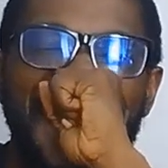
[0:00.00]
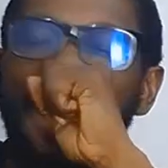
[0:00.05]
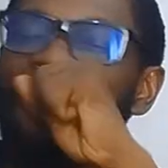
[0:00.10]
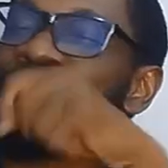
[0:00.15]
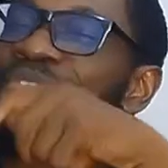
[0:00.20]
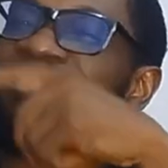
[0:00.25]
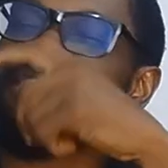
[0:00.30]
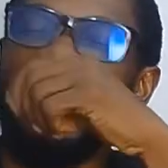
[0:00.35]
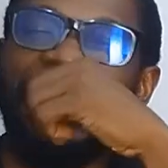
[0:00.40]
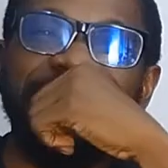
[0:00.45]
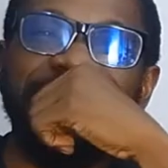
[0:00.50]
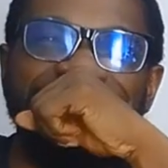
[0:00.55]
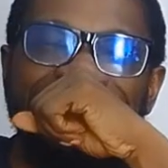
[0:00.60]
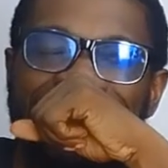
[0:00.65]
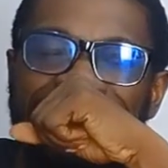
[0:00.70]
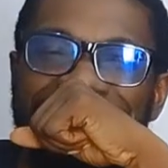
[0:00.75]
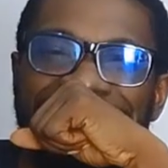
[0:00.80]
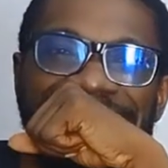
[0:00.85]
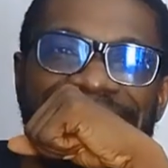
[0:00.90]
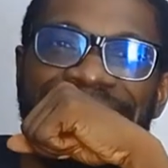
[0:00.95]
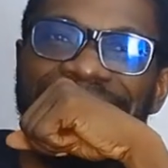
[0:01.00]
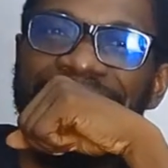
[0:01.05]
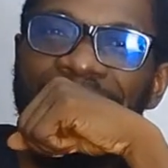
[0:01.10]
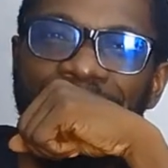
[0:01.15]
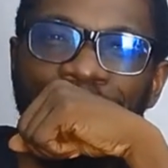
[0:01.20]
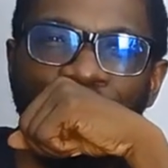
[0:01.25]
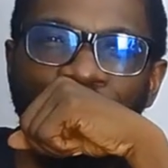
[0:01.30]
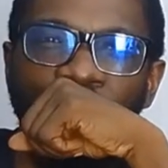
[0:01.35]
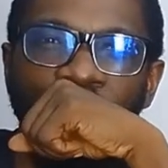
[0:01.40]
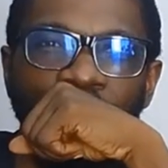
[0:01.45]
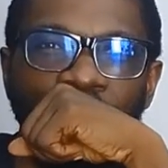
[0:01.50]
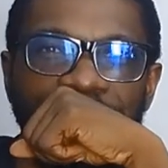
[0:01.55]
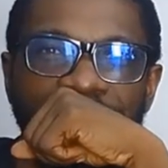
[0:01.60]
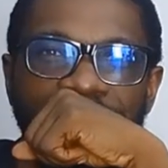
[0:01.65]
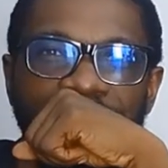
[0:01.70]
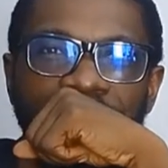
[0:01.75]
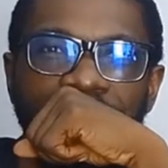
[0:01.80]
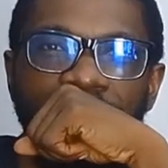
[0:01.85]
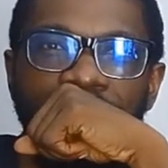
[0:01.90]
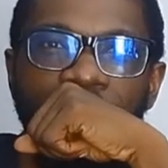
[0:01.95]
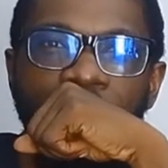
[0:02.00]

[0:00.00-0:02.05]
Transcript: outside the 18-yard box